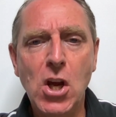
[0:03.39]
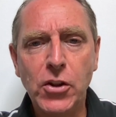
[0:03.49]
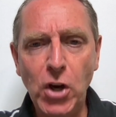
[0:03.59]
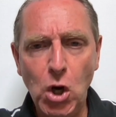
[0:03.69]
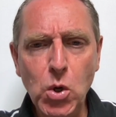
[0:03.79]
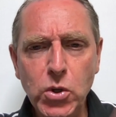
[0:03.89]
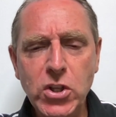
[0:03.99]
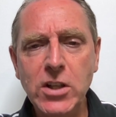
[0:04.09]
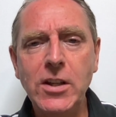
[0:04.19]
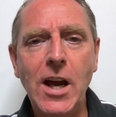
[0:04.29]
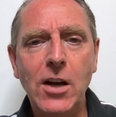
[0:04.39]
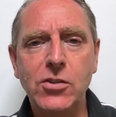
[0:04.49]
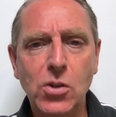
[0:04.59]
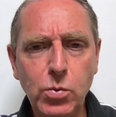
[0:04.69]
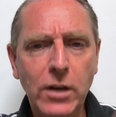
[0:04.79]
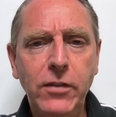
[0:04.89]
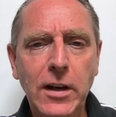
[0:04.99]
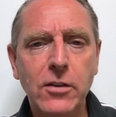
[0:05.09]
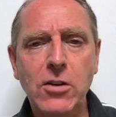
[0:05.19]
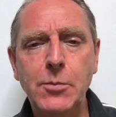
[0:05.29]
the OG in the house, the Ric
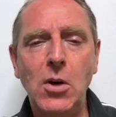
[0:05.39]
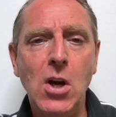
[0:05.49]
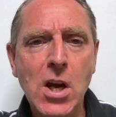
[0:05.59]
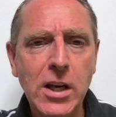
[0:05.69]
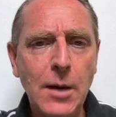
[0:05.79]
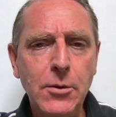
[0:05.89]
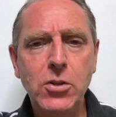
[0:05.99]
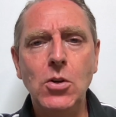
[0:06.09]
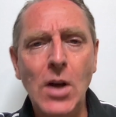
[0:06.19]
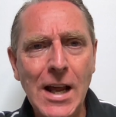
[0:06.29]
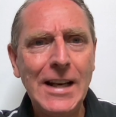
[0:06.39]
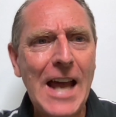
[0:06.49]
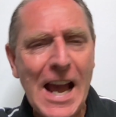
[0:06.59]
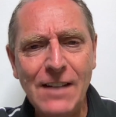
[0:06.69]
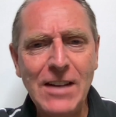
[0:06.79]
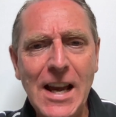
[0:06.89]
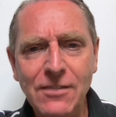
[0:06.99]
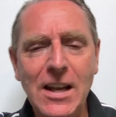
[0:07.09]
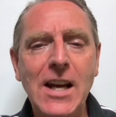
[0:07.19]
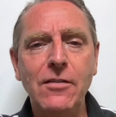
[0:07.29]
Flair of crypto, coming to you
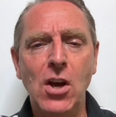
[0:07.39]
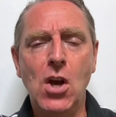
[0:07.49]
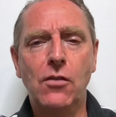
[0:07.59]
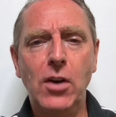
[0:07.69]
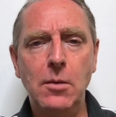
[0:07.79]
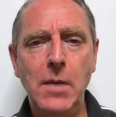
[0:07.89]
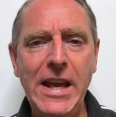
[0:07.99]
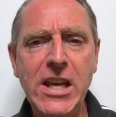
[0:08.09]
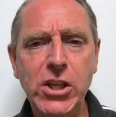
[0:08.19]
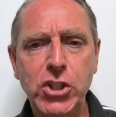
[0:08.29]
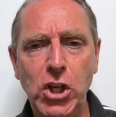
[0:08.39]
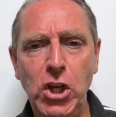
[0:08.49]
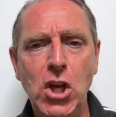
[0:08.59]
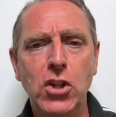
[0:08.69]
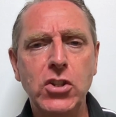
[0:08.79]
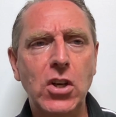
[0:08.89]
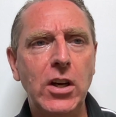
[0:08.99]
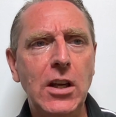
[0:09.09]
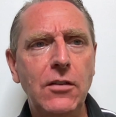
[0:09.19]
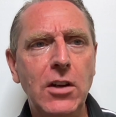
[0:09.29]
live from Asia. This is our
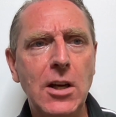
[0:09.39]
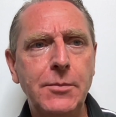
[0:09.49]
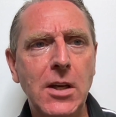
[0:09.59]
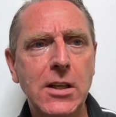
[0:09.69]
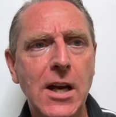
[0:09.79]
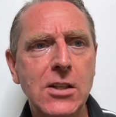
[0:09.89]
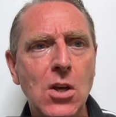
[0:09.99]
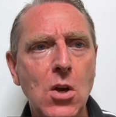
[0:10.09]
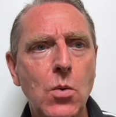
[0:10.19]
evening update, guys.